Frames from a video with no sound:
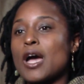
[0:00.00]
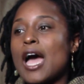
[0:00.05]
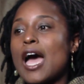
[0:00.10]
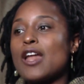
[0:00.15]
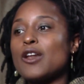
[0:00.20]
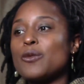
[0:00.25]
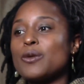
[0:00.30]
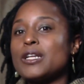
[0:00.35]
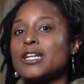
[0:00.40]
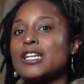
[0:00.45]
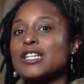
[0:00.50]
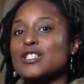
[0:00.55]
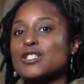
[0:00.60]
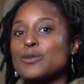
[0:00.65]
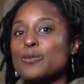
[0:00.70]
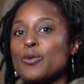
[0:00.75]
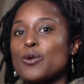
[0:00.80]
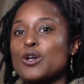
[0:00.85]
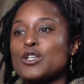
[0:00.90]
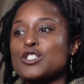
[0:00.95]
how do we need to
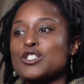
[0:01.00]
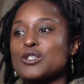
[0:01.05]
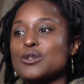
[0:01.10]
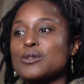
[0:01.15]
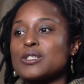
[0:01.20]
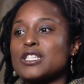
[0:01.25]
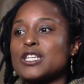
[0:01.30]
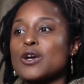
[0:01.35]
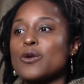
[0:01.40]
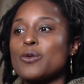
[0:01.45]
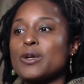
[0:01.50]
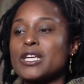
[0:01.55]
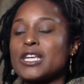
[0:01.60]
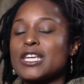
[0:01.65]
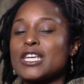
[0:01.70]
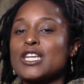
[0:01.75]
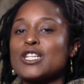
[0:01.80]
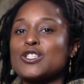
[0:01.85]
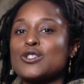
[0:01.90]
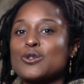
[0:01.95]
support you until we can
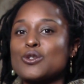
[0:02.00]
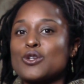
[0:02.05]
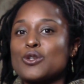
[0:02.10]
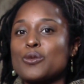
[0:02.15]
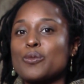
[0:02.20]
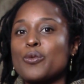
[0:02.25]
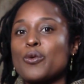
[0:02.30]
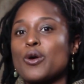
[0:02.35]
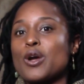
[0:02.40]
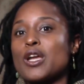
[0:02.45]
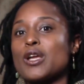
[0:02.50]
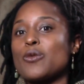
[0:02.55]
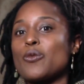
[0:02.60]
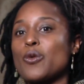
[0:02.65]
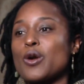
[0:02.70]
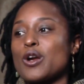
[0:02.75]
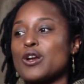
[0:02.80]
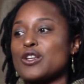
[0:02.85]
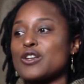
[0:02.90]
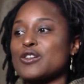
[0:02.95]
get you to the point
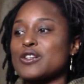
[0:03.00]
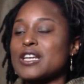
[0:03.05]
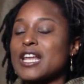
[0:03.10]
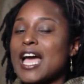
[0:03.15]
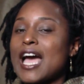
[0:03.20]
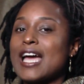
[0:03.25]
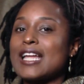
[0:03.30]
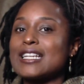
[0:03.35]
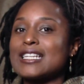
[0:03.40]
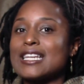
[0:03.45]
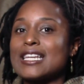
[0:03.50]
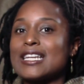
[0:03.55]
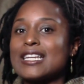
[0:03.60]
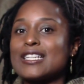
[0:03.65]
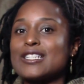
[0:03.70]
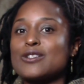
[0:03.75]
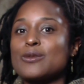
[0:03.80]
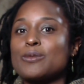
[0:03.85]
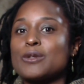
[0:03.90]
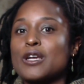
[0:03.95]
where you're not
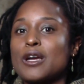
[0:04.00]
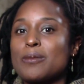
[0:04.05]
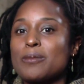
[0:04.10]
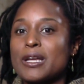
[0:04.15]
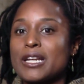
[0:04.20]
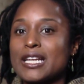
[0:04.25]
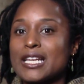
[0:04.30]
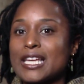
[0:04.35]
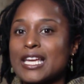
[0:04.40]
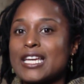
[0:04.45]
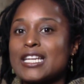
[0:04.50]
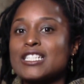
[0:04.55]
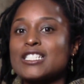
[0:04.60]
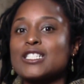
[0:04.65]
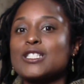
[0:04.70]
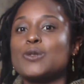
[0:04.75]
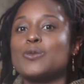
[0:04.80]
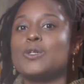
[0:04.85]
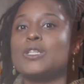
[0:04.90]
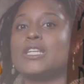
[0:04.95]
needing to be on medications? And we